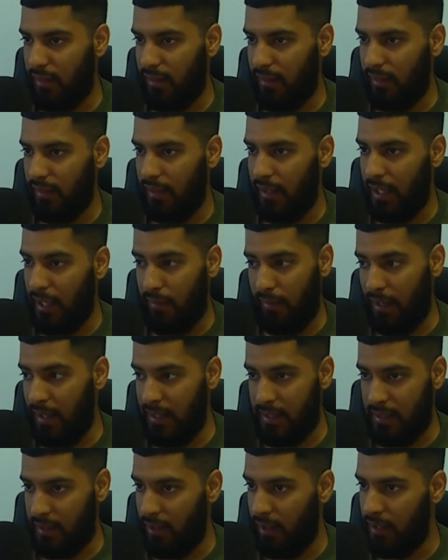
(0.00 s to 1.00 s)
and
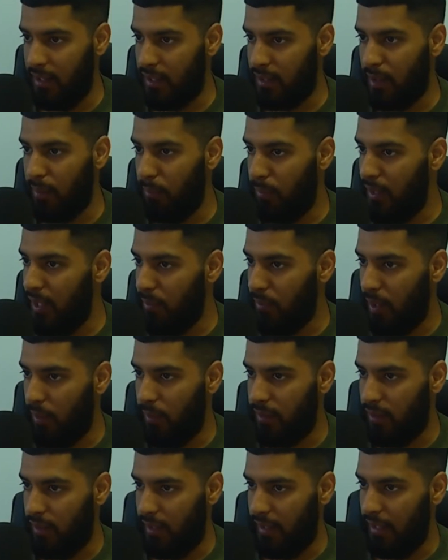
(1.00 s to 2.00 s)
it's done, it's completed what I
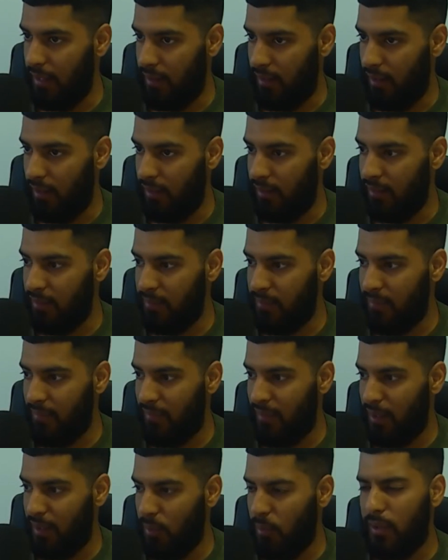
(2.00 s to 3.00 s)
wanted to get done,
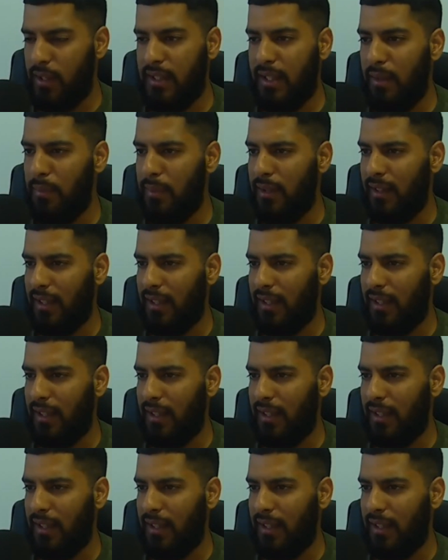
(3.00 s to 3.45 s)
what does that mean?